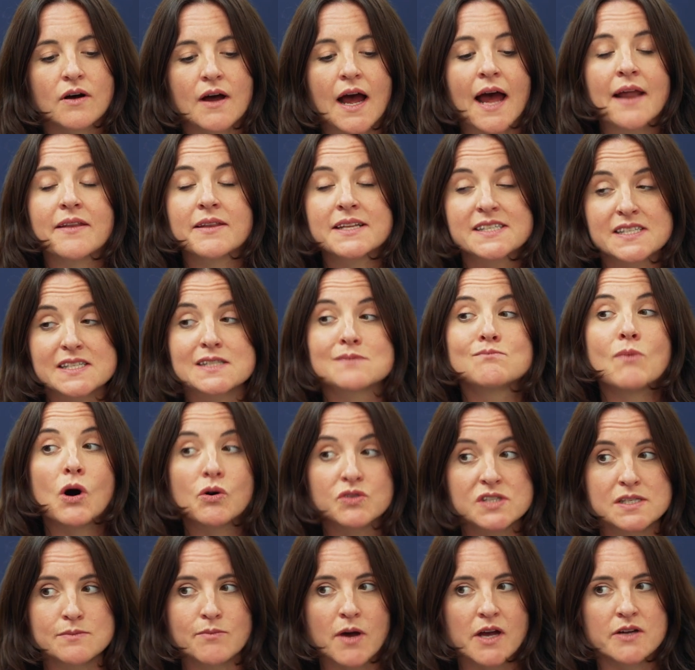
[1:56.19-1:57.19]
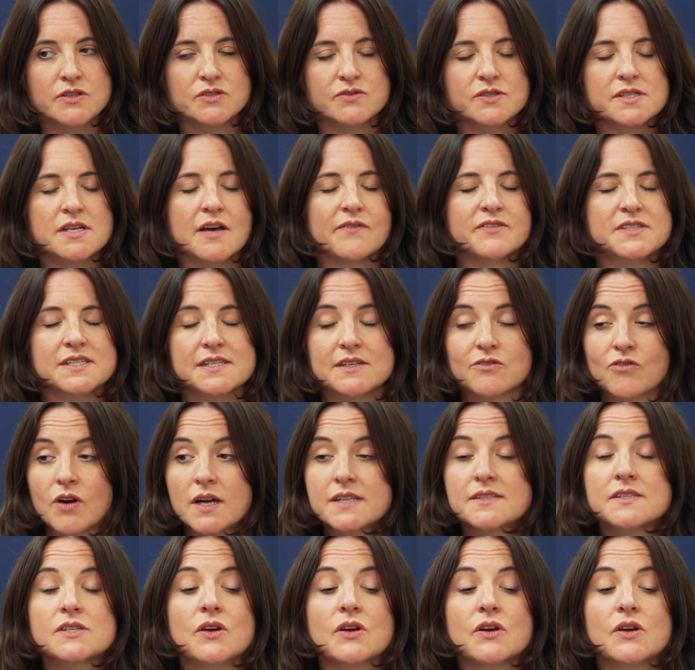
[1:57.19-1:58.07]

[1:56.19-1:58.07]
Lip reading: and this is multimodal surfacing, right?